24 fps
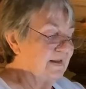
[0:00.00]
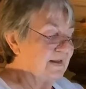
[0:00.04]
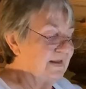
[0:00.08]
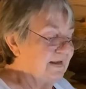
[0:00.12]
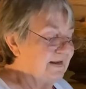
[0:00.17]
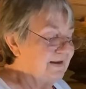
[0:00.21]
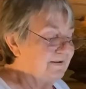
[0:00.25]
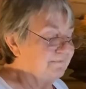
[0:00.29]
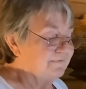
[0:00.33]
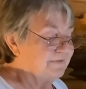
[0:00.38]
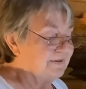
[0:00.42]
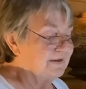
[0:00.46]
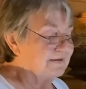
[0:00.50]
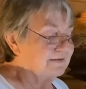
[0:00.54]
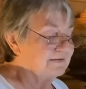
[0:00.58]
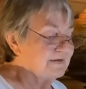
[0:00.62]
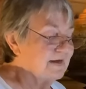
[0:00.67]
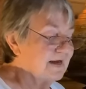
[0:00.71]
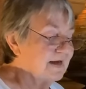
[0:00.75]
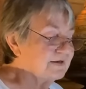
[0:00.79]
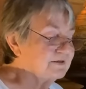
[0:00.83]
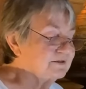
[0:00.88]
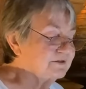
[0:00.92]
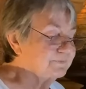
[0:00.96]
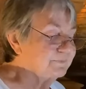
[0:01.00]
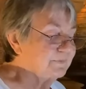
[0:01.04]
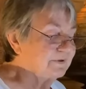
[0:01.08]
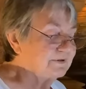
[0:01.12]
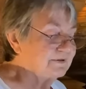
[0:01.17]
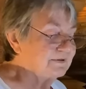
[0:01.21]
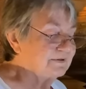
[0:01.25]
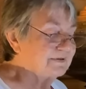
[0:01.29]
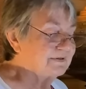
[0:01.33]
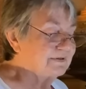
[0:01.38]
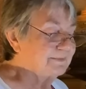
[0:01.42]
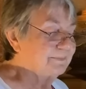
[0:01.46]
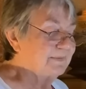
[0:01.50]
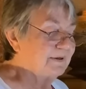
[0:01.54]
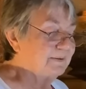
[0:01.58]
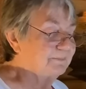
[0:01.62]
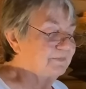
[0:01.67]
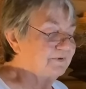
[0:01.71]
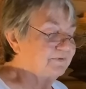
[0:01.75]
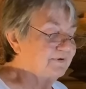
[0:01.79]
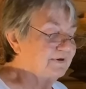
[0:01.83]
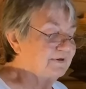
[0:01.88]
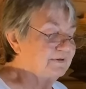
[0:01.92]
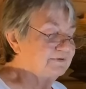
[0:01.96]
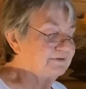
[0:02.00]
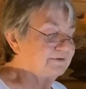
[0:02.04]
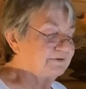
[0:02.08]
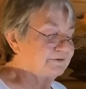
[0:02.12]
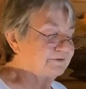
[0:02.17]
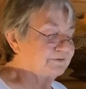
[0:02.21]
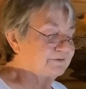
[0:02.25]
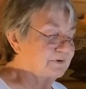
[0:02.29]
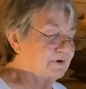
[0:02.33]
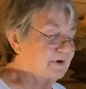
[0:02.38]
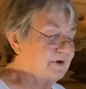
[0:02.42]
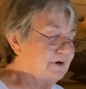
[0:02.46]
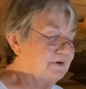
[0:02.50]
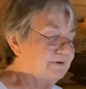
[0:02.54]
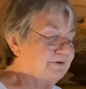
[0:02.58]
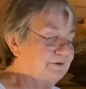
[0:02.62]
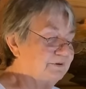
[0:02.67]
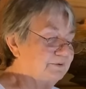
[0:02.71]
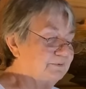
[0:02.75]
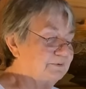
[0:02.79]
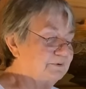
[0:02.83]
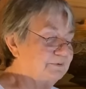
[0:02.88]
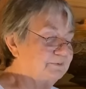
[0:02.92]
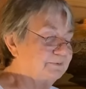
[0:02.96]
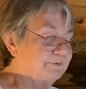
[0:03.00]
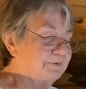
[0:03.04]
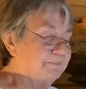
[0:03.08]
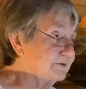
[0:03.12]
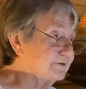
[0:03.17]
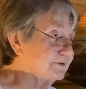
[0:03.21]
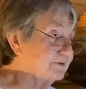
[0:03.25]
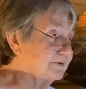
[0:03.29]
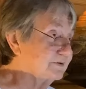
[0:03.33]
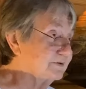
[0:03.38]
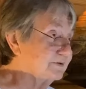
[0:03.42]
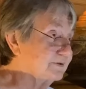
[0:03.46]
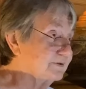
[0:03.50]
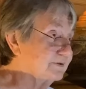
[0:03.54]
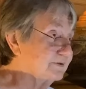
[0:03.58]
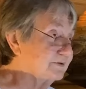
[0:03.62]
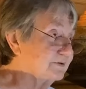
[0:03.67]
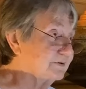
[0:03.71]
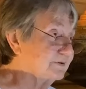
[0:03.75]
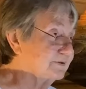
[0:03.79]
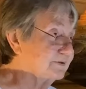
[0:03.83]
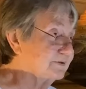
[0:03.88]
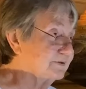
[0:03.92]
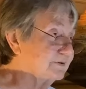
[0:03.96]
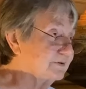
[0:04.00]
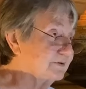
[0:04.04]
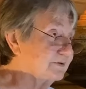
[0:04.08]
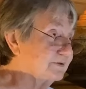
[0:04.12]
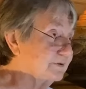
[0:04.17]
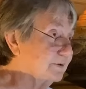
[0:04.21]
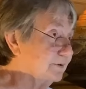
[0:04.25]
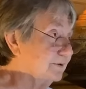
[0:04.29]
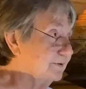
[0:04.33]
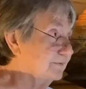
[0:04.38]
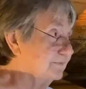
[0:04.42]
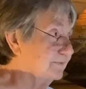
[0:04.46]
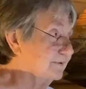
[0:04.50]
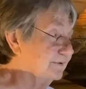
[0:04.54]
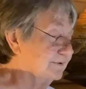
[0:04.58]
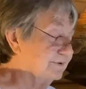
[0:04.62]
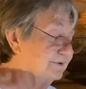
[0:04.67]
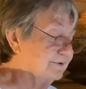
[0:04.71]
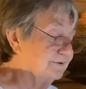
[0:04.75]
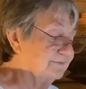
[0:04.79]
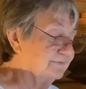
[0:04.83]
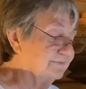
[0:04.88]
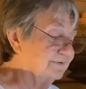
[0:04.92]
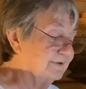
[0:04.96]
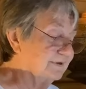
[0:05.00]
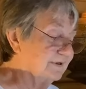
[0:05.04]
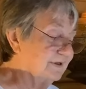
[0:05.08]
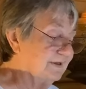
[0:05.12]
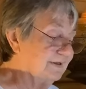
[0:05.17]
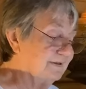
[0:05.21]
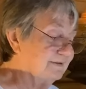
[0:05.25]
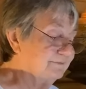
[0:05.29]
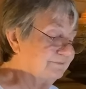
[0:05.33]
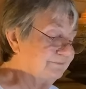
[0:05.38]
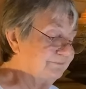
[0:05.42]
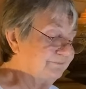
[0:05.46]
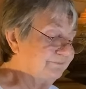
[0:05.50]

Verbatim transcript: If the attachment to the memory is strong, you will repeat the process over and over again.